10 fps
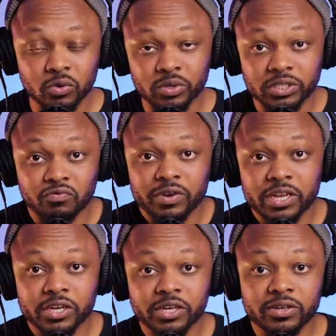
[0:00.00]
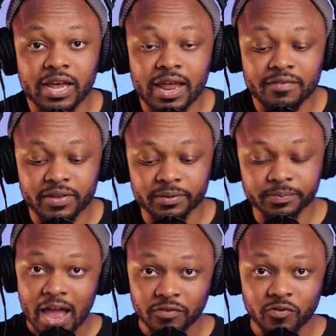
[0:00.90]
looks really good. I love it. I
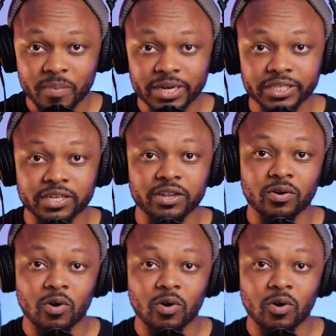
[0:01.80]
have to mention though,